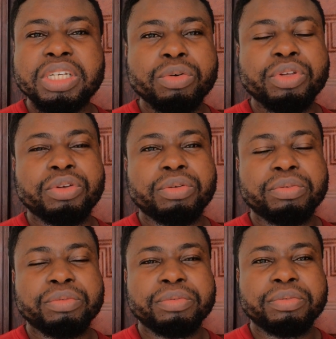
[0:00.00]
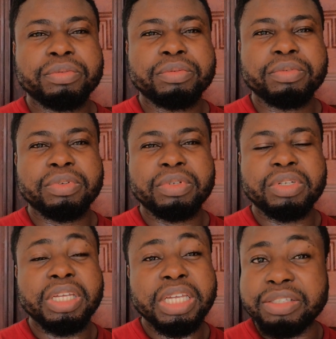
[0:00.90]
tell you.
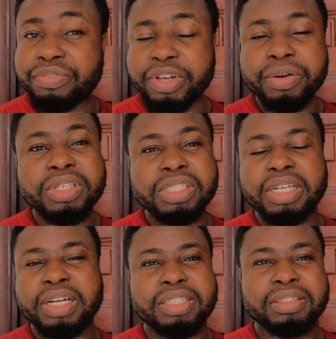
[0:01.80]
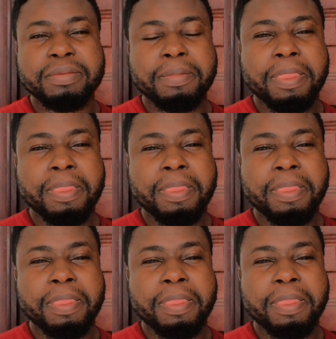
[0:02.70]
It's very sad.